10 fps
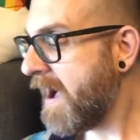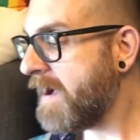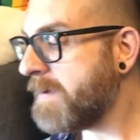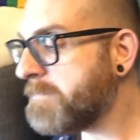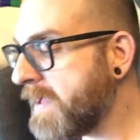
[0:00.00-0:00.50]

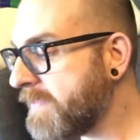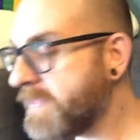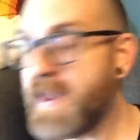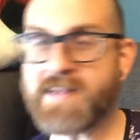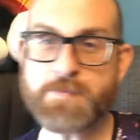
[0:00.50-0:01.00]
Um,
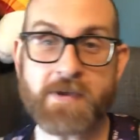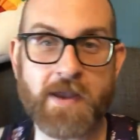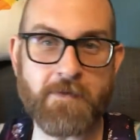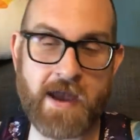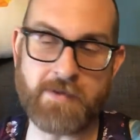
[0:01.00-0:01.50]
the next book
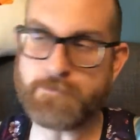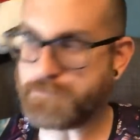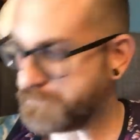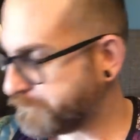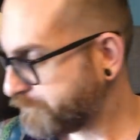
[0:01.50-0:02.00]
I read
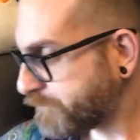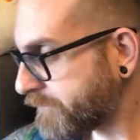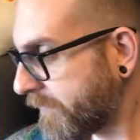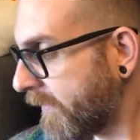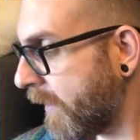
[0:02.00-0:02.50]

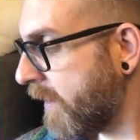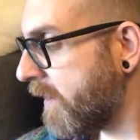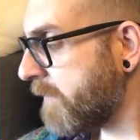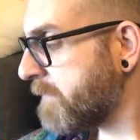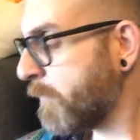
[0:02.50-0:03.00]

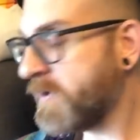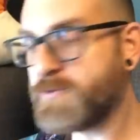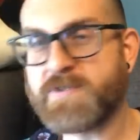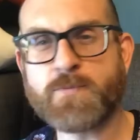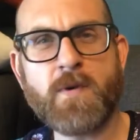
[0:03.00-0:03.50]
um,
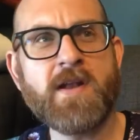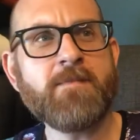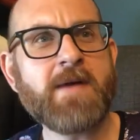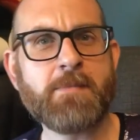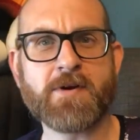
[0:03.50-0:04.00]
which was one
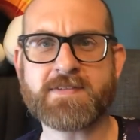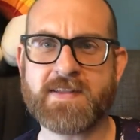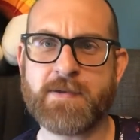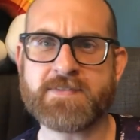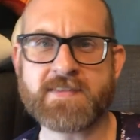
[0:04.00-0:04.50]
of my books
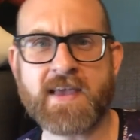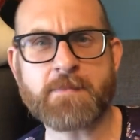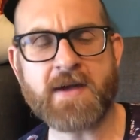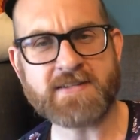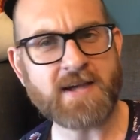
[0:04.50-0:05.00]
that I was
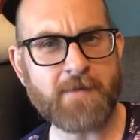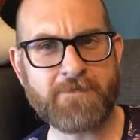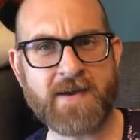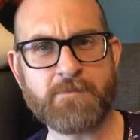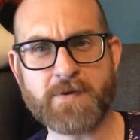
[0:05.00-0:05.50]
like, my
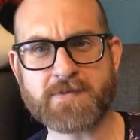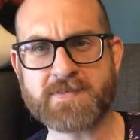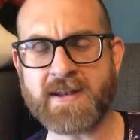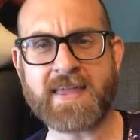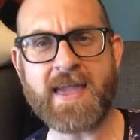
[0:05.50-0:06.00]
top five
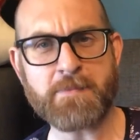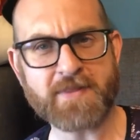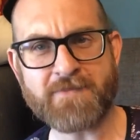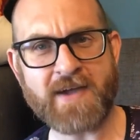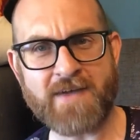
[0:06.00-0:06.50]
books that I can't
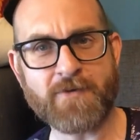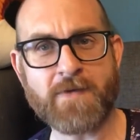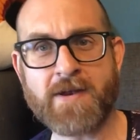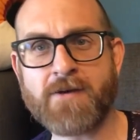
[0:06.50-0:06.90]
believe I haven't read